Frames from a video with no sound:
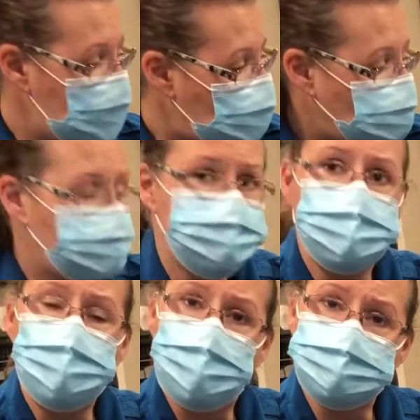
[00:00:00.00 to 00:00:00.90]
and you
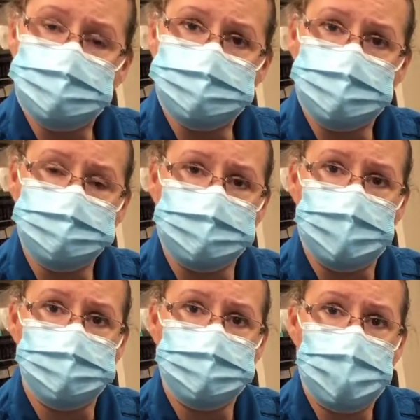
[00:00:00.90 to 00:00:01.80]
do have
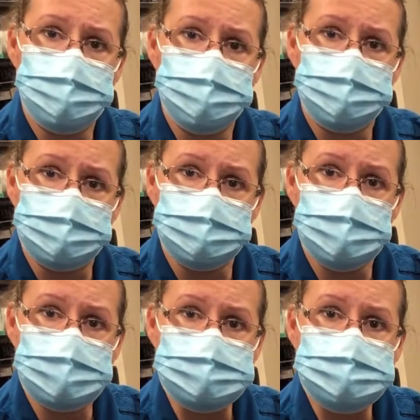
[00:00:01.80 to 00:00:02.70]
defibrillator
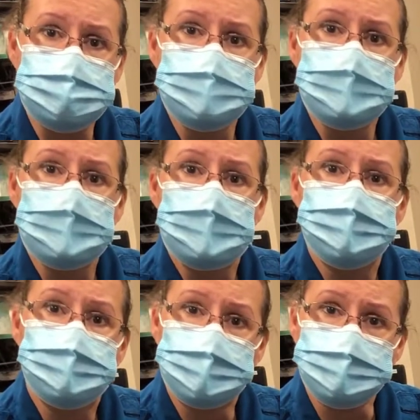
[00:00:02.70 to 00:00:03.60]
capabilities
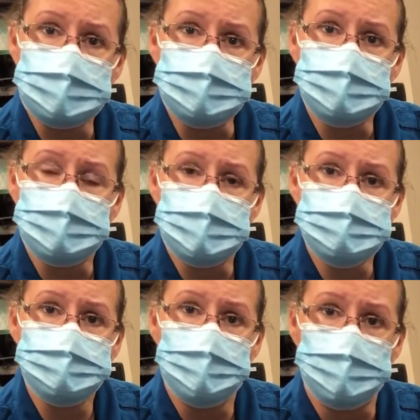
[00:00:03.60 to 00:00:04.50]
built into
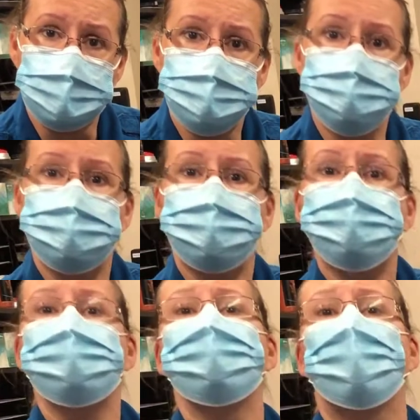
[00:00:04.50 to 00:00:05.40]
this monitor, so you
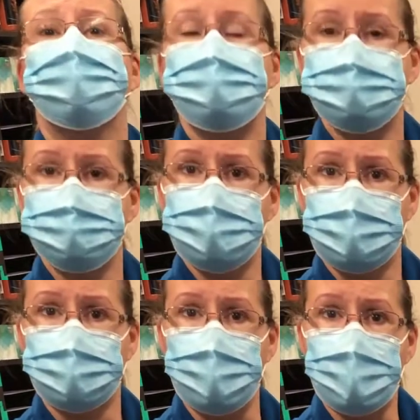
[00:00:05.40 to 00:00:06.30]
do not need to
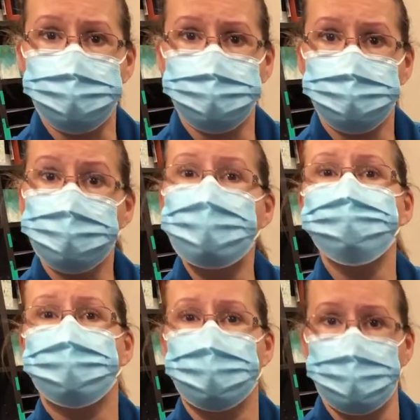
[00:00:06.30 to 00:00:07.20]
take an extra transport